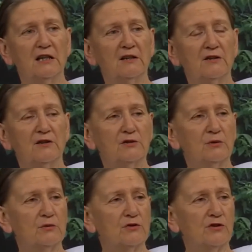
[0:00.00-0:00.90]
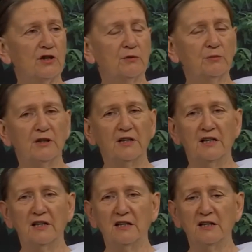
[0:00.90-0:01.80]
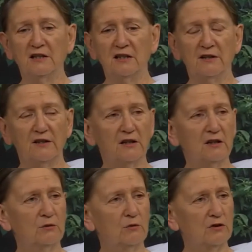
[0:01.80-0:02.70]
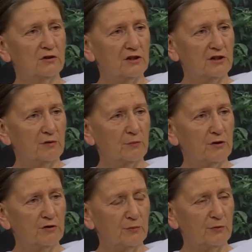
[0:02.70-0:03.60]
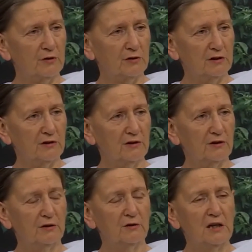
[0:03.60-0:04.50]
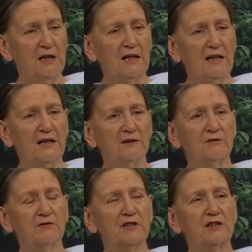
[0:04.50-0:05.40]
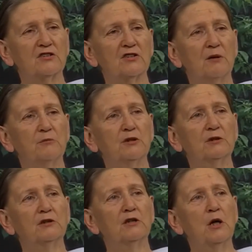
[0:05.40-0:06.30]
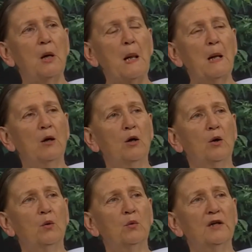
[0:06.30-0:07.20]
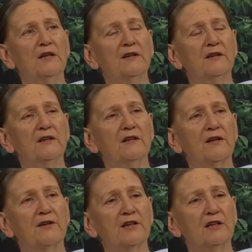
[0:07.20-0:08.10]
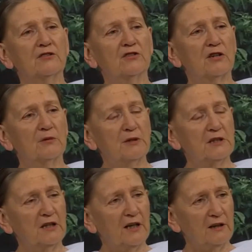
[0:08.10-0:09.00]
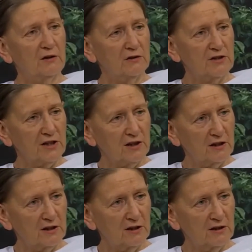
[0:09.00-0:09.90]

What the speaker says: the doors are open, anything you want is possible, you know. And for example, when things are a bit chaotic